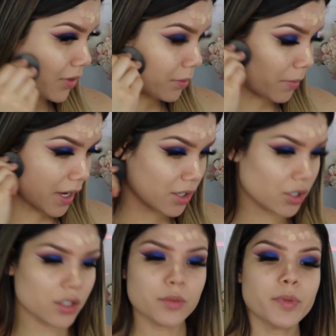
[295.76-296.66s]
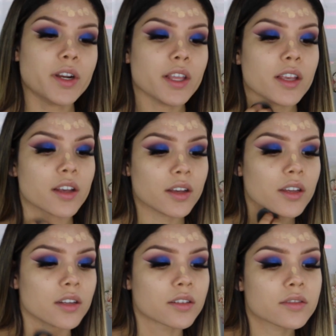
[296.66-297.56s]
The match is pretty
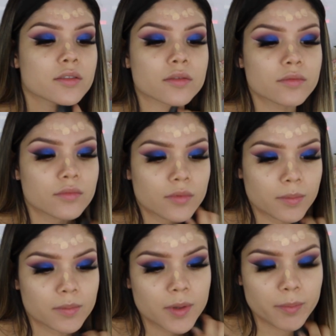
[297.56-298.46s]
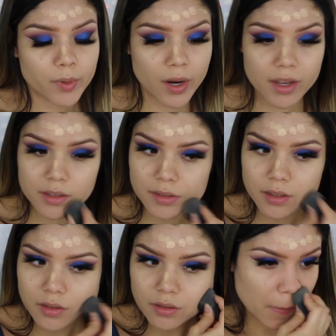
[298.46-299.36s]
good. I'm impressed.
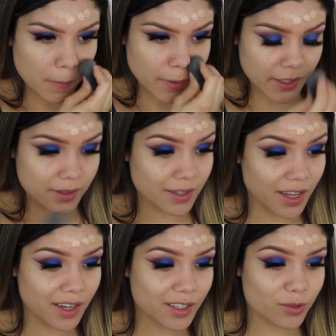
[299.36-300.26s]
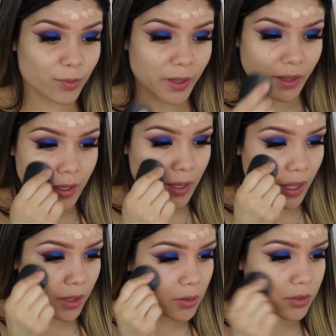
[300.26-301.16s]
My skin is really
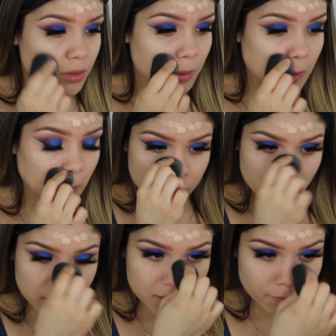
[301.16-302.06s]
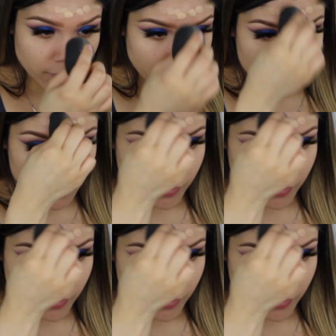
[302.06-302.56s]
yellow, so it's very